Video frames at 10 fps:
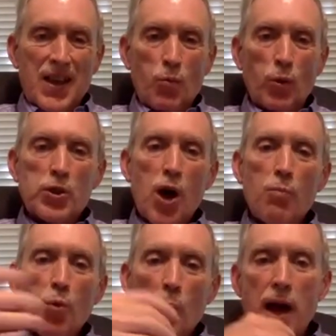We'll talk
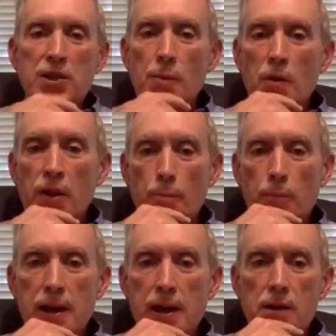more about some of the
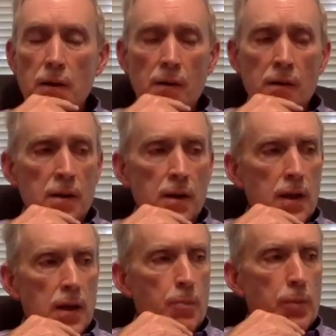
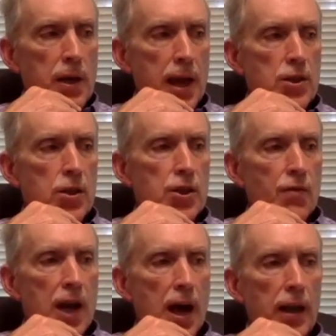implications
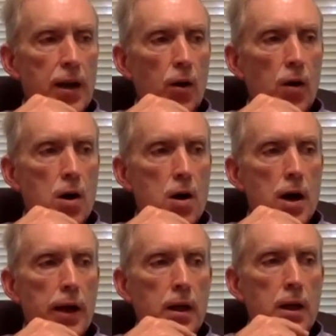of that later
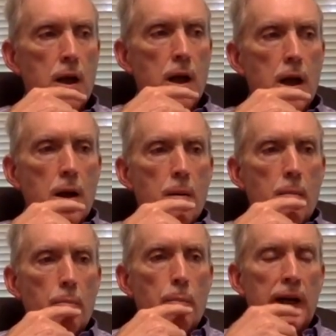on,
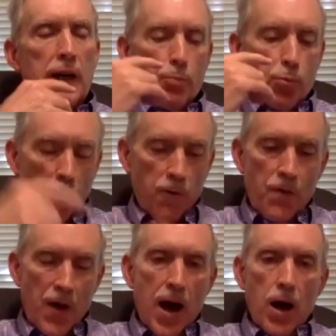but it's
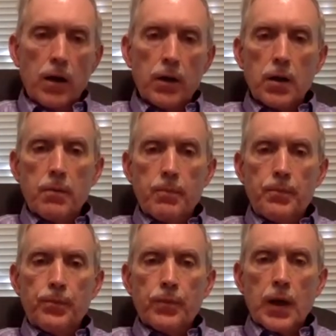profound.
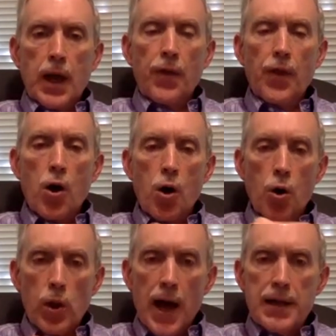And the
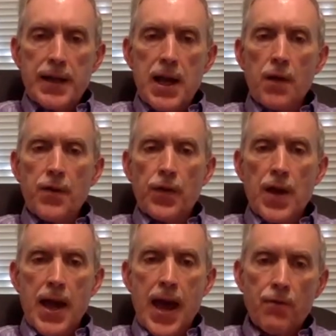whole idea that
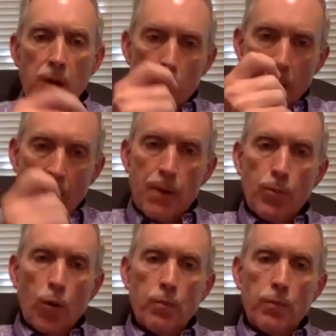they have the
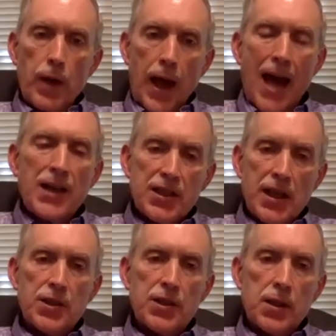Bible
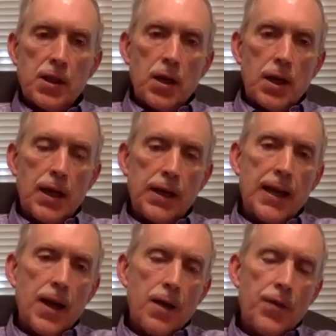access
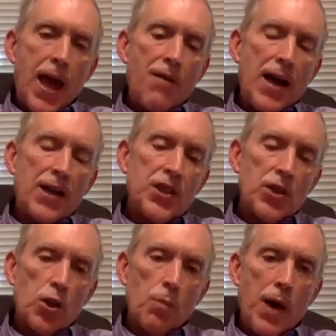and they have
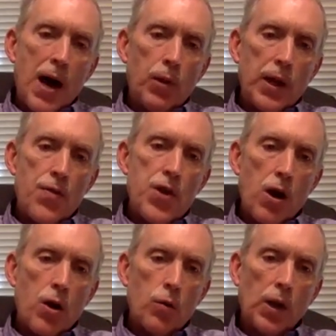access to the Bible in
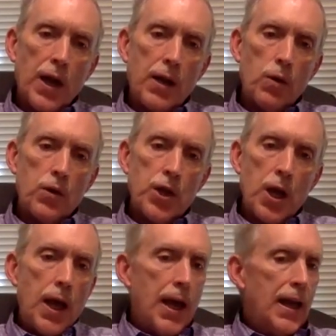their own language
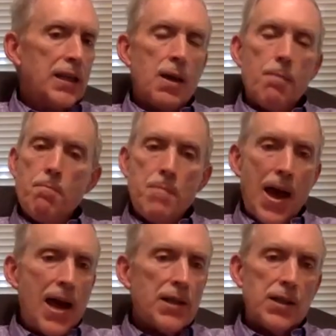is a
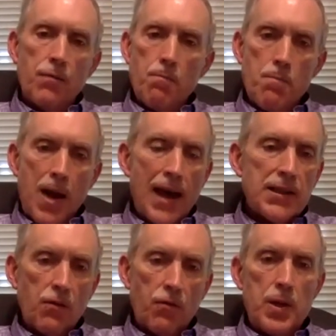massive,
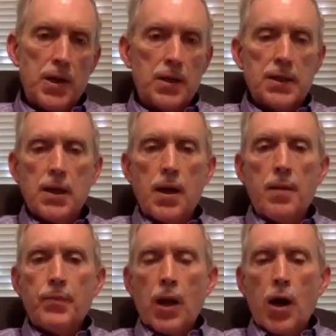massive piece
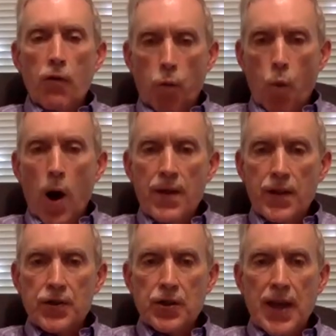of why
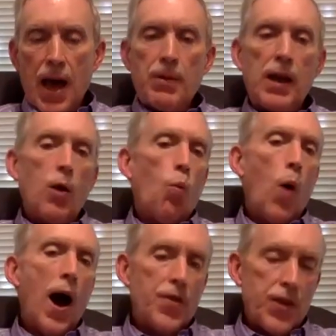this is happening,
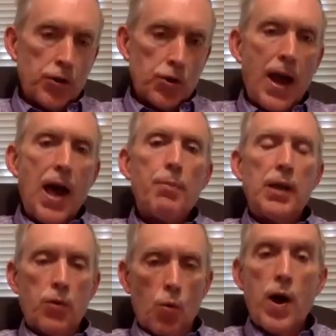why things are
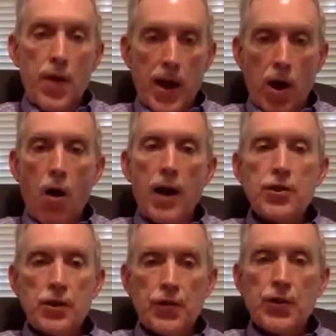happening the way they are, I
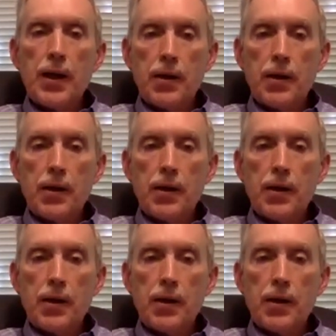should say.